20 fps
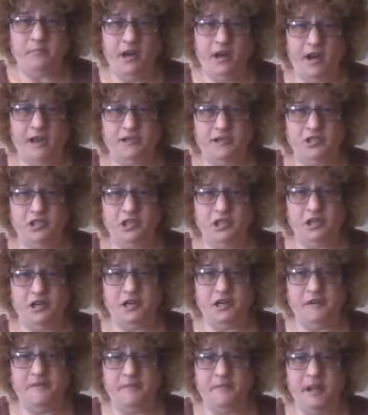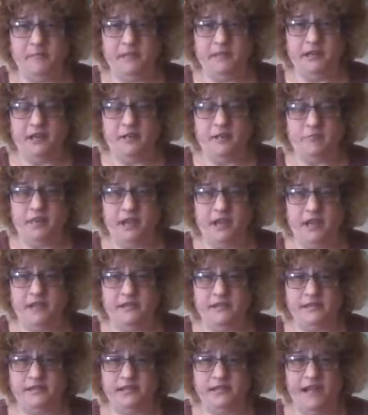not sure if I'm going to be
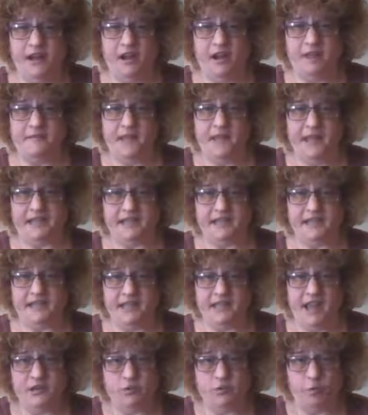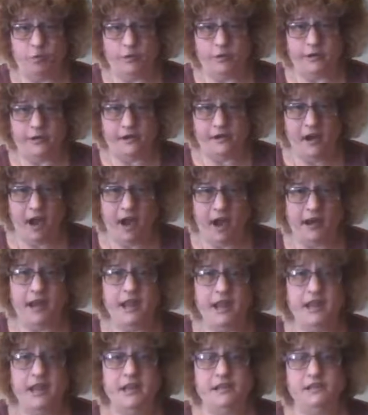set on that schedule or not.
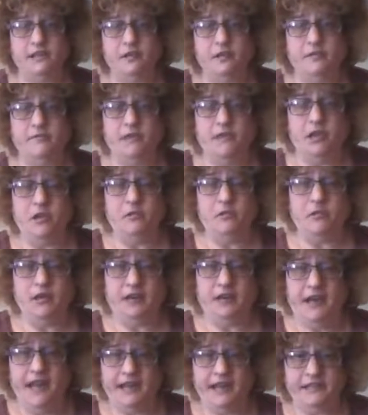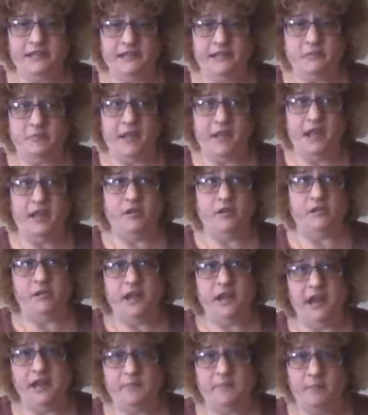So if you connect to me or like